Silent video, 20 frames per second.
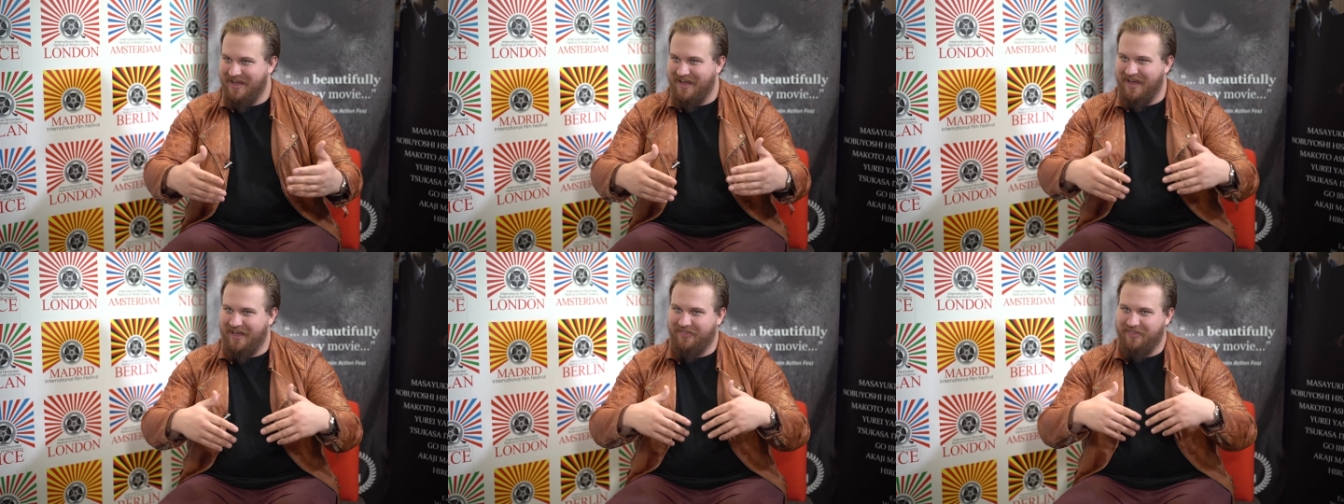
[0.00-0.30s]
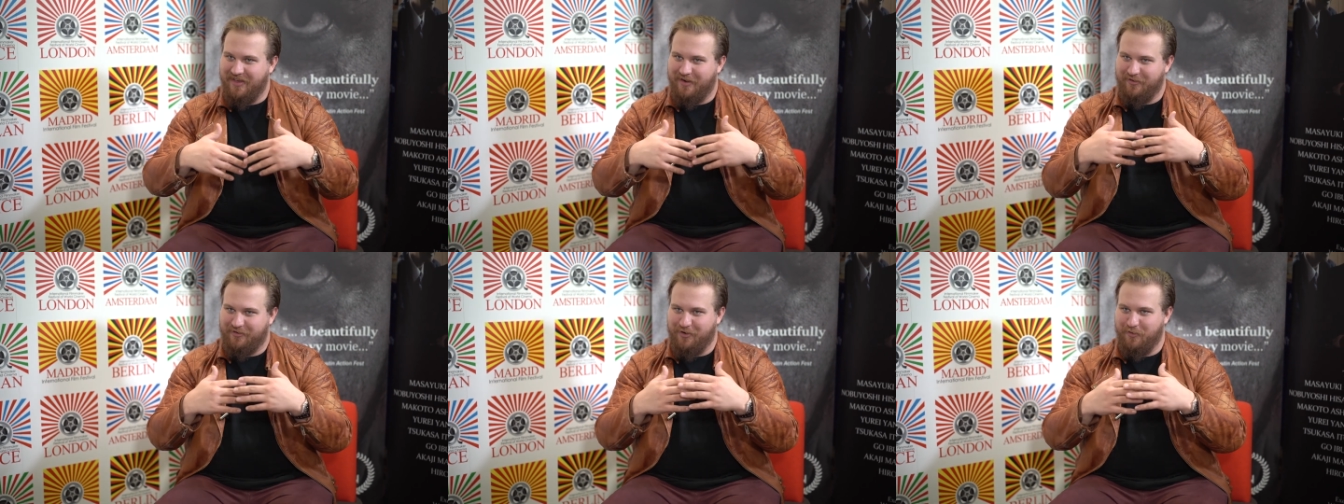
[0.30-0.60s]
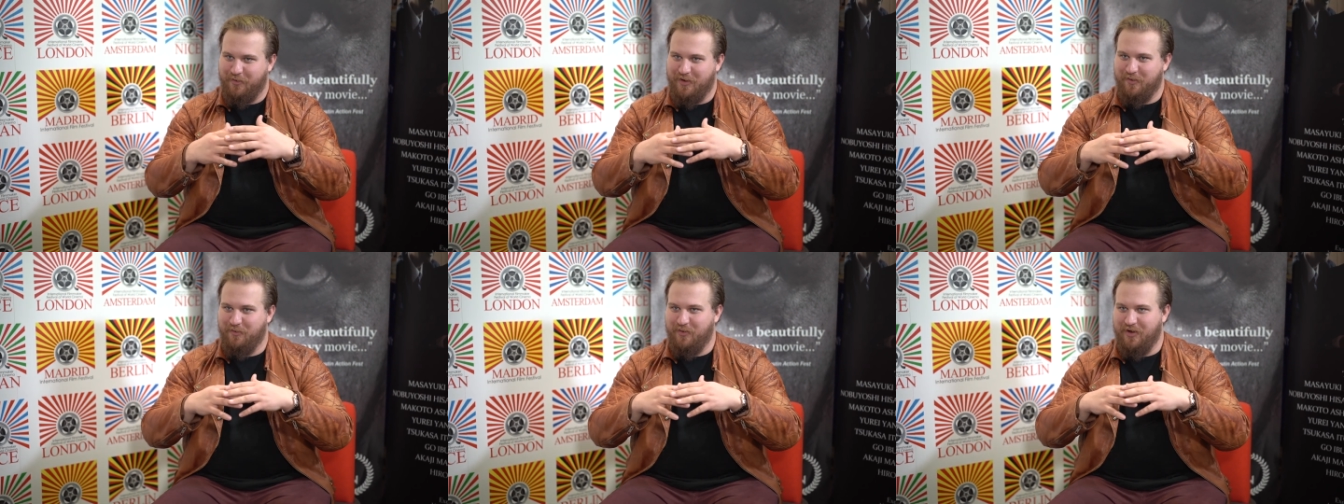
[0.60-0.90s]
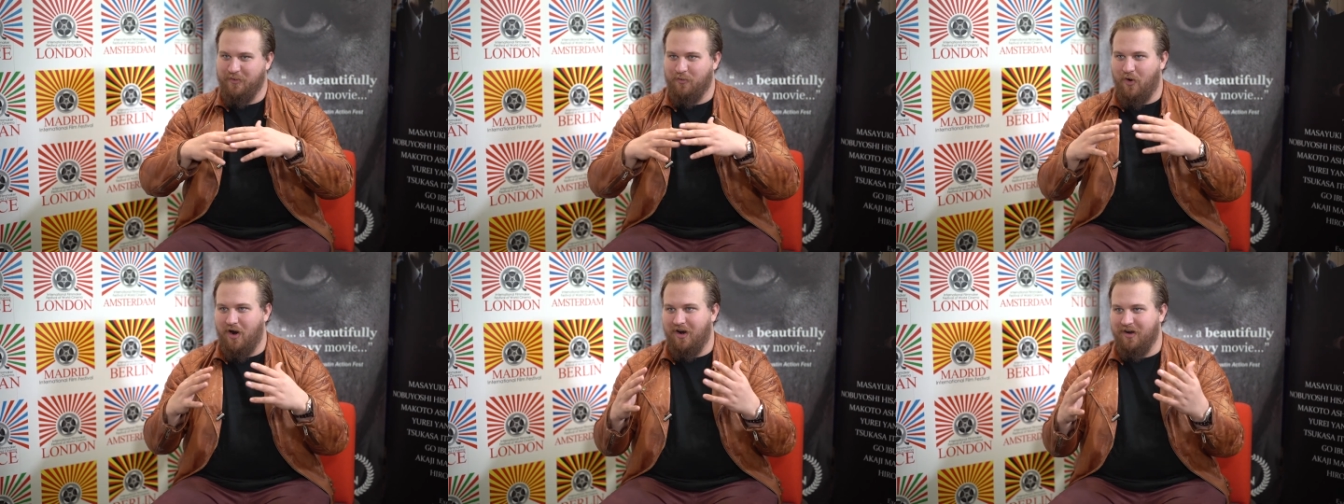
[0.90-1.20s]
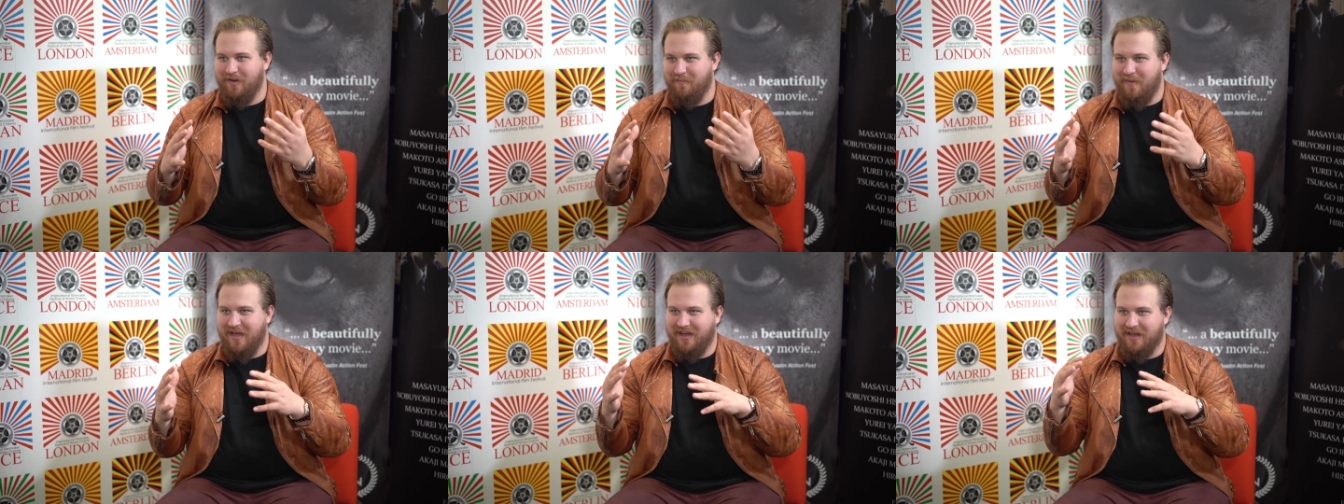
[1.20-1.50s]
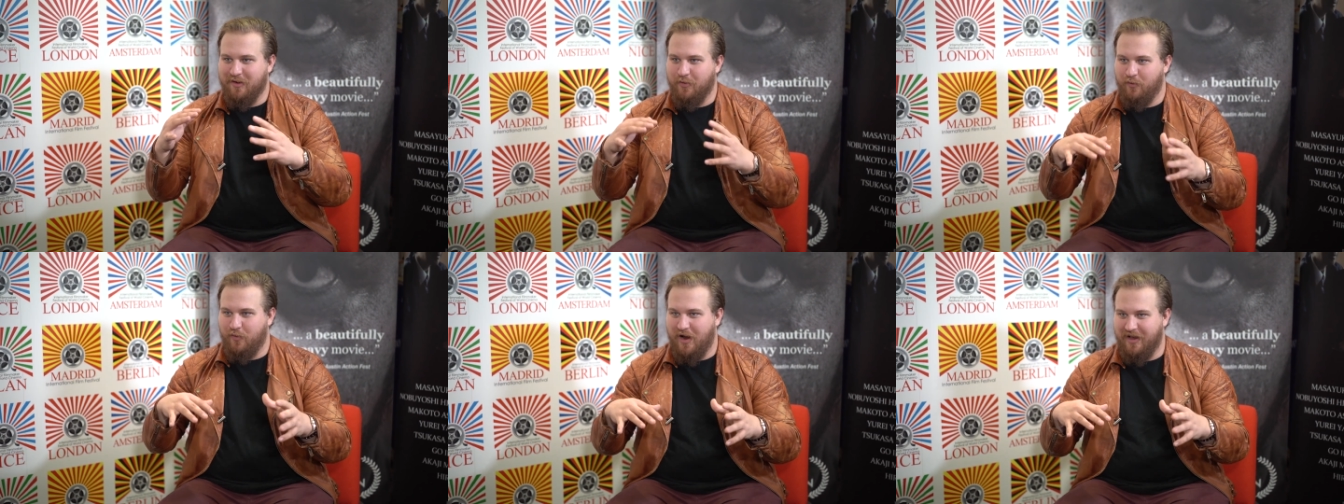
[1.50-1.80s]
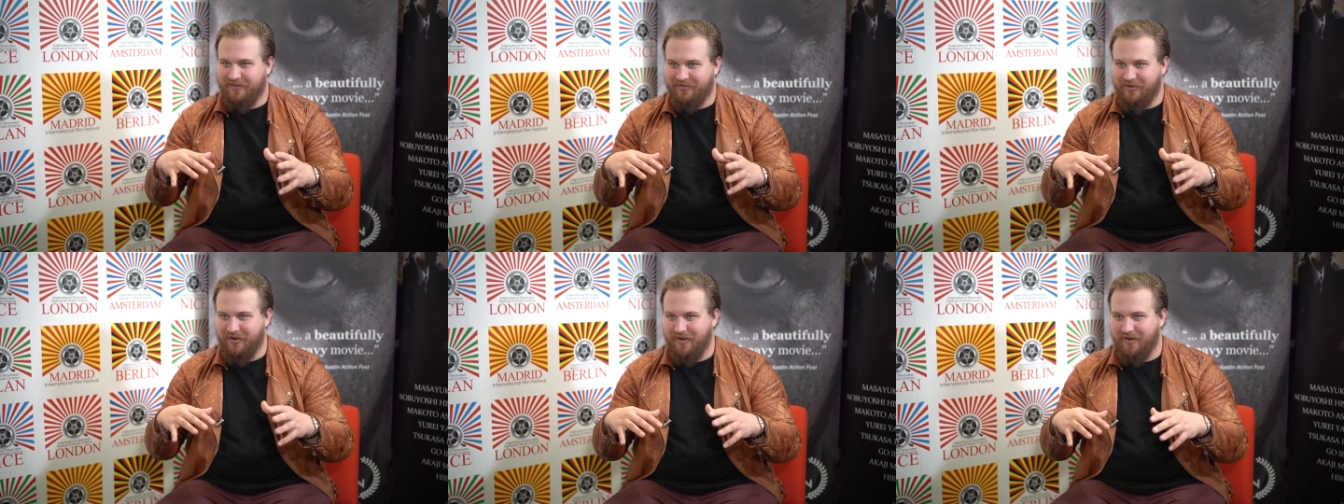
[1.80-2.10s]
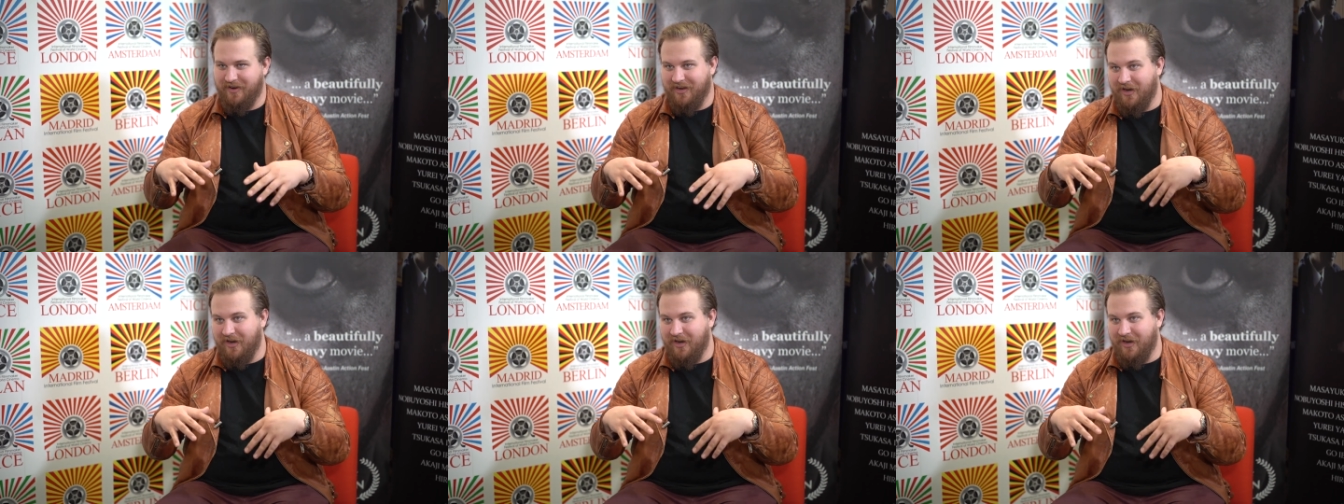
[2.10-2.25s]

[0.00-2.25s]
And then so we wanted to make it Western.